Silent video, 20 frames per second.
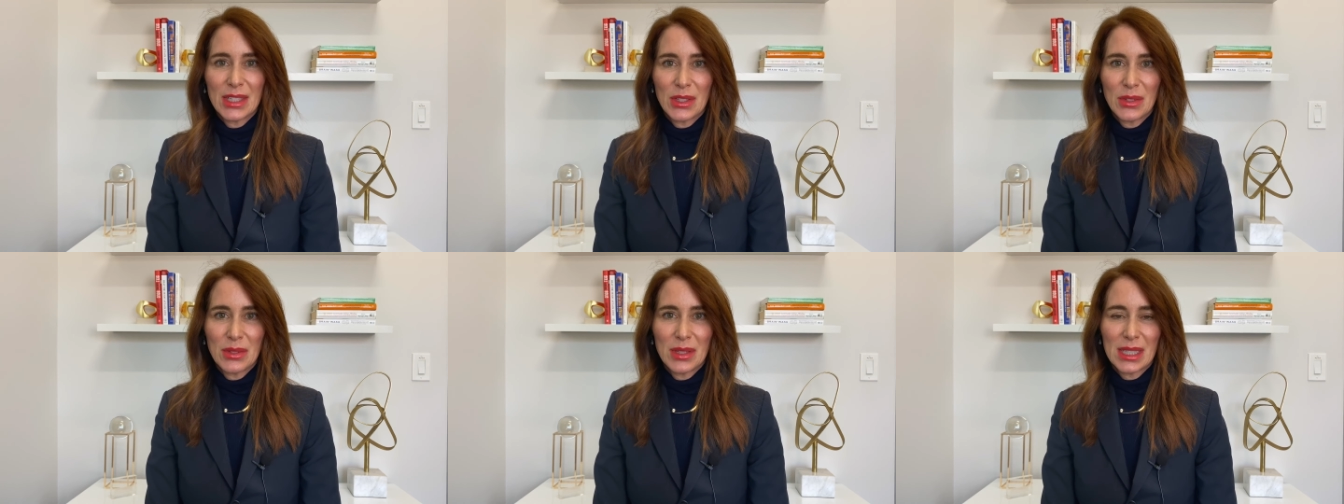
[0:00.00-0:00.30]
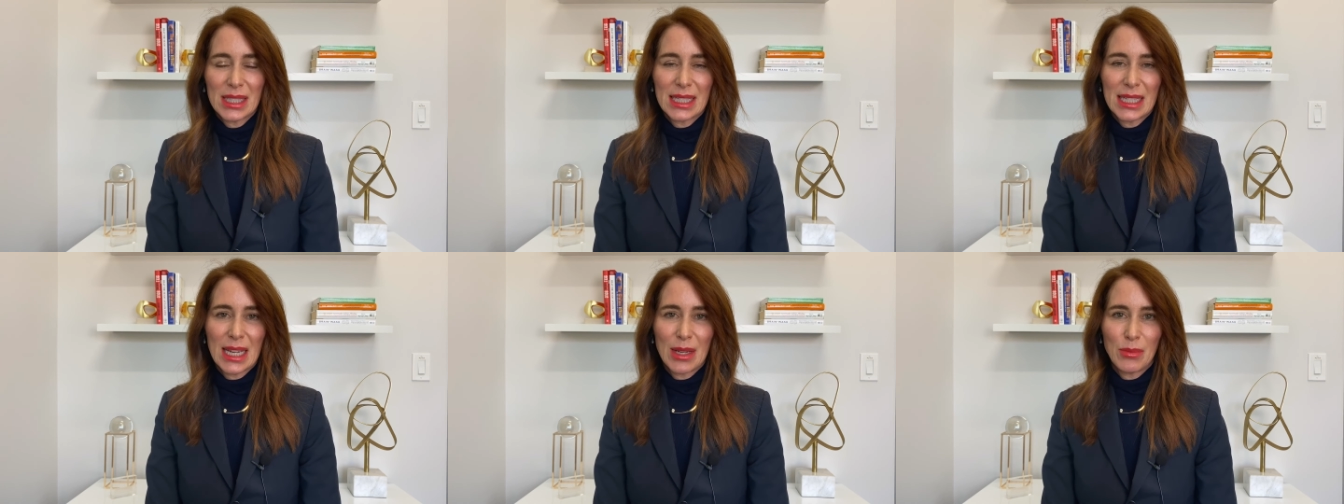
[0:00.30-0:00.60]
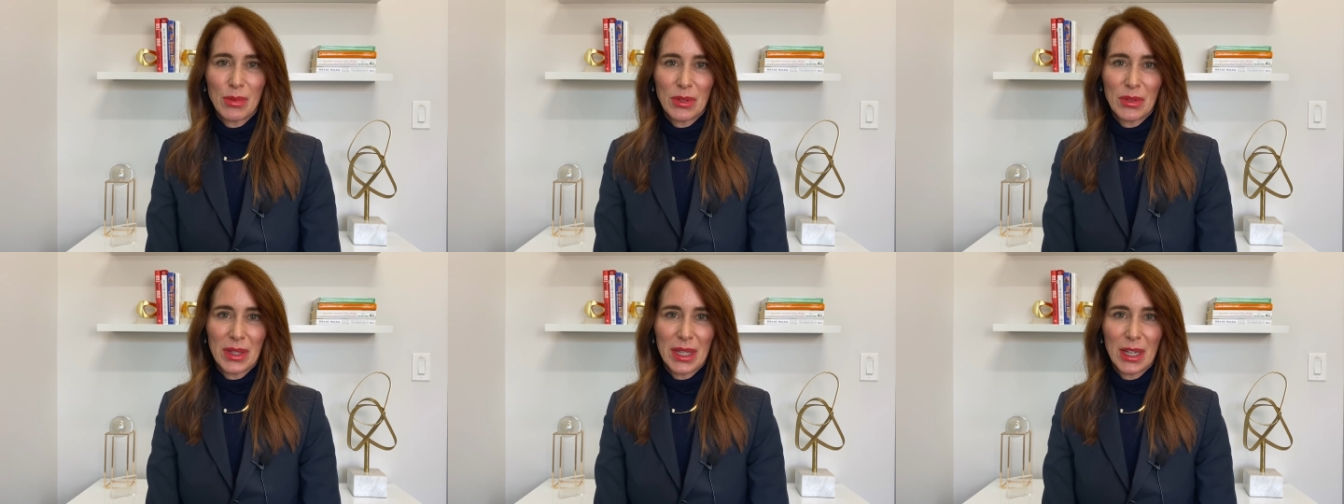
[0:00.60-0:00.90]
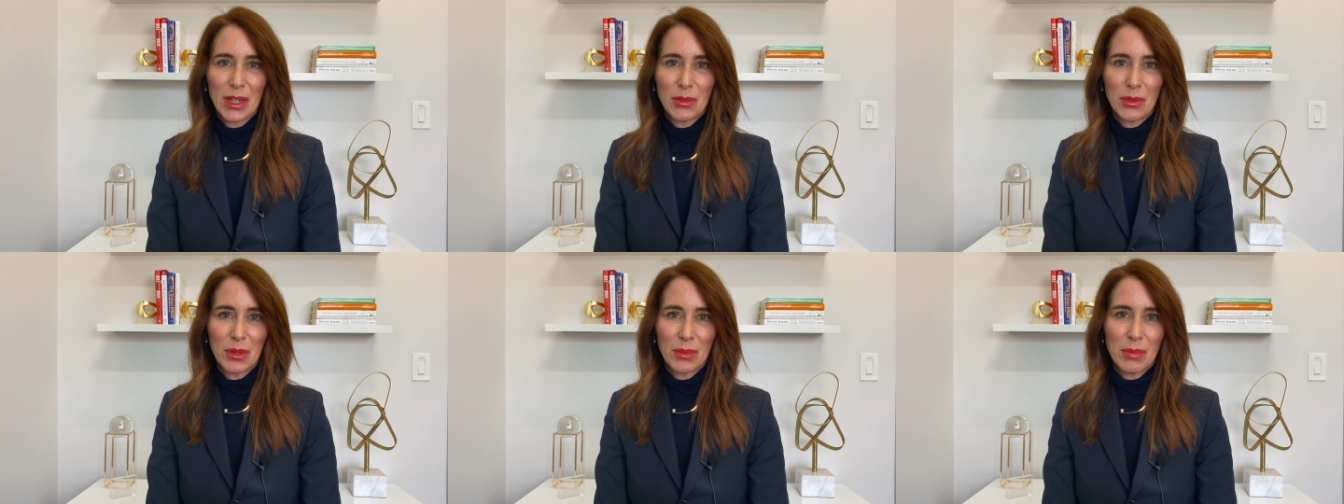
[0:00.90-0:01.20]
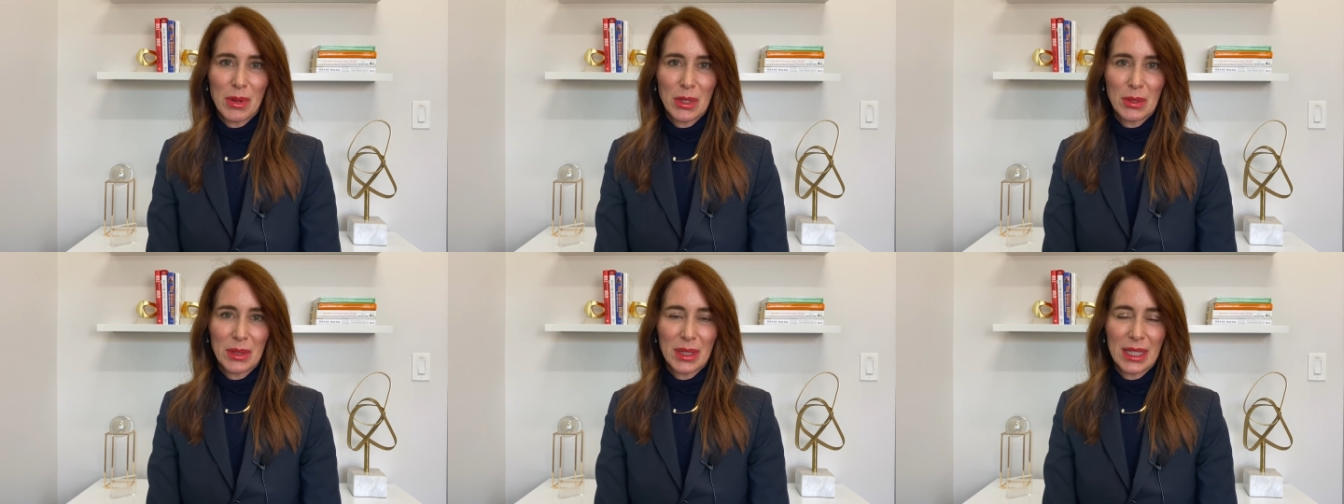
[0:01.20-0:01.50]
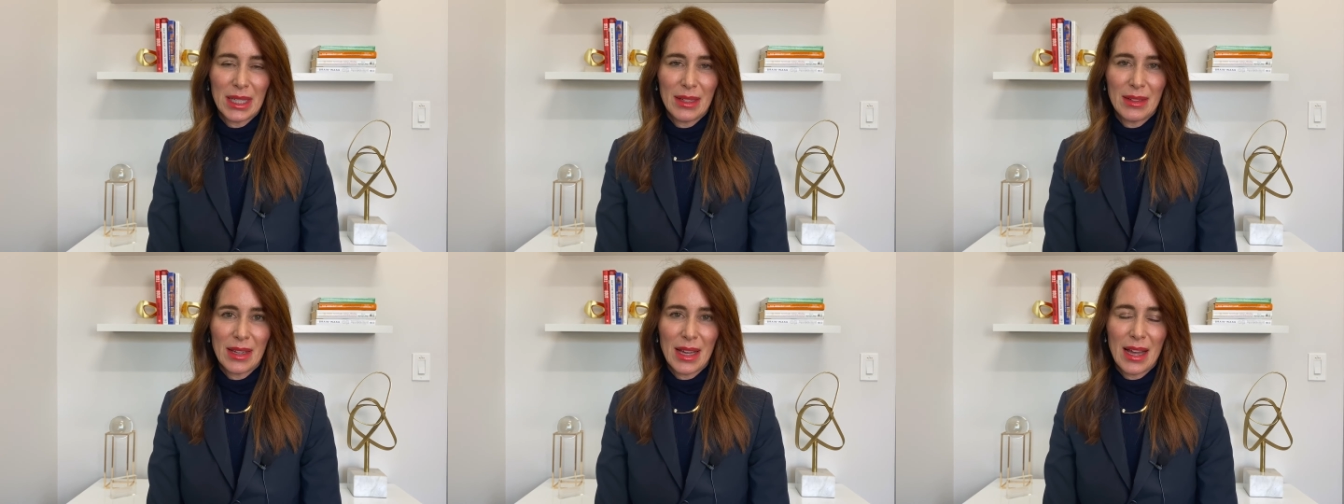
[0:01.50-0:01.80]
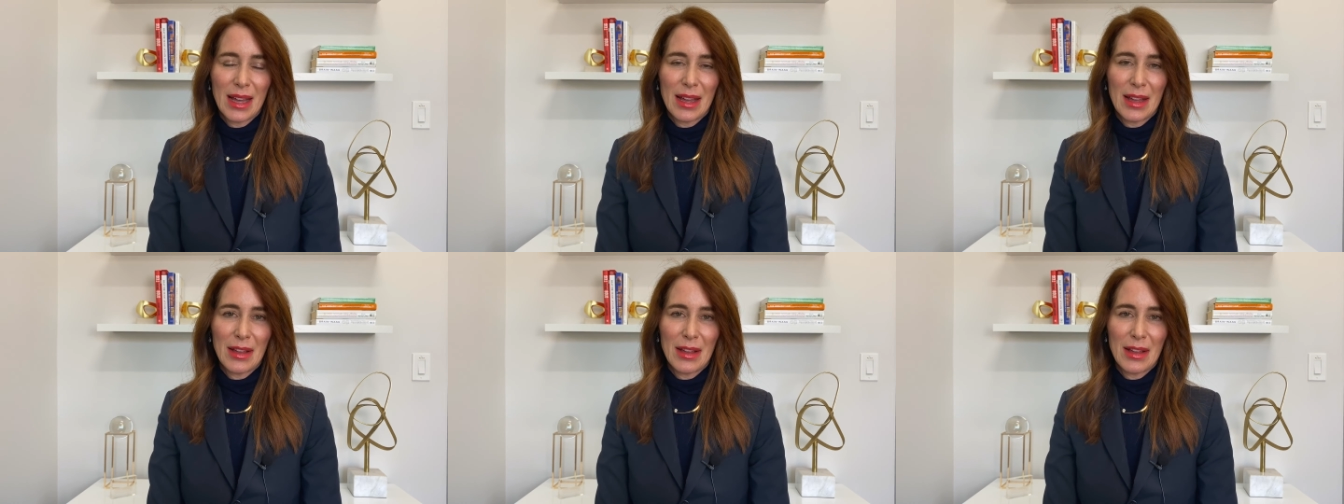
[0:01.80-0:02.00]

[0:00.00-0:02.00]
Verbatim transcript: do this type of care remotely